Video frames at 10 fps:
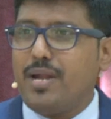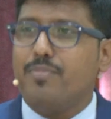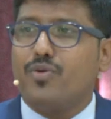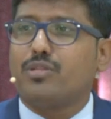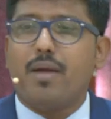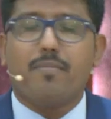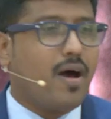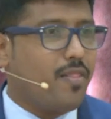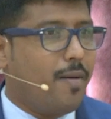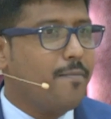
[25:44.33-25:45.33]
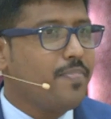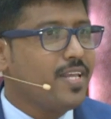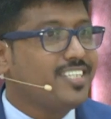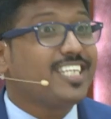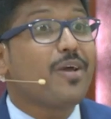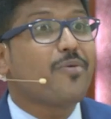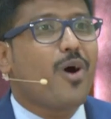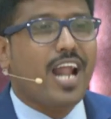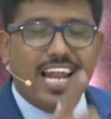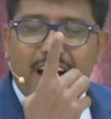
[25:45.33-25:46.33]
me with my mother. Just like
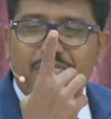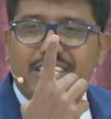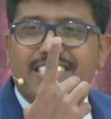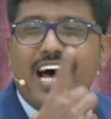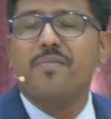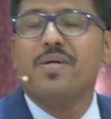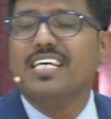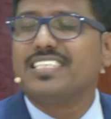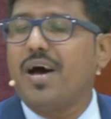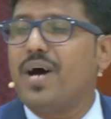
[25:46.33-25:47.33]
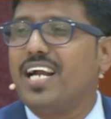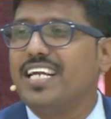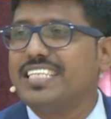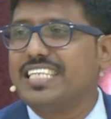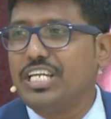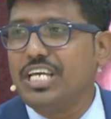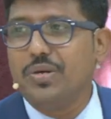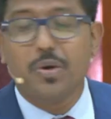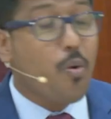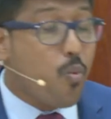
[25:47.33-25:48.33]
what I love this Psalm
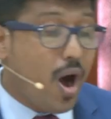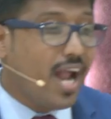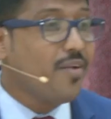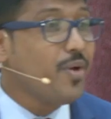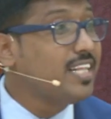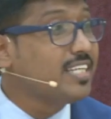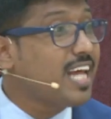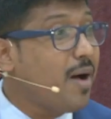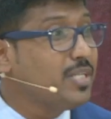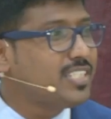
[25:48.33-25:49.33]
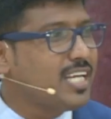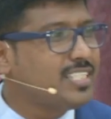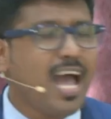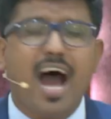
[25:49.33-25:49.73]
131, where the psalmist says,